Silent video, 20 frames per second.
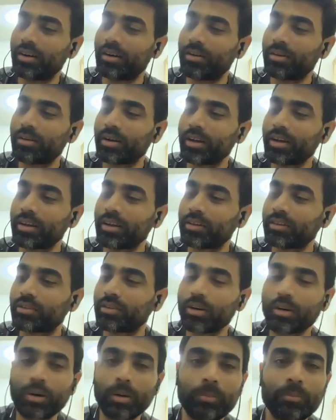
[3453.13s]
All right.
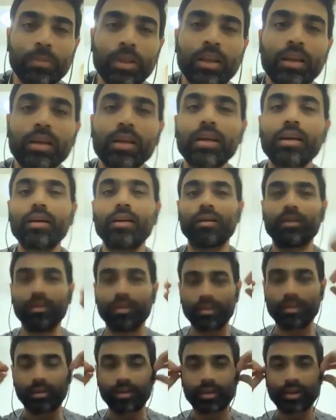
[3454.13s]
So,
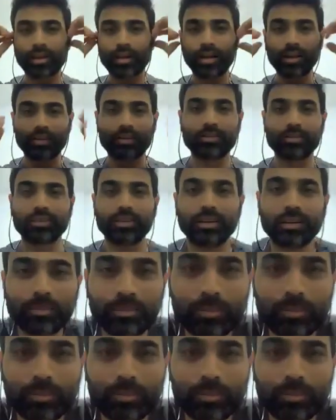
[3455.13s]
okay, guys,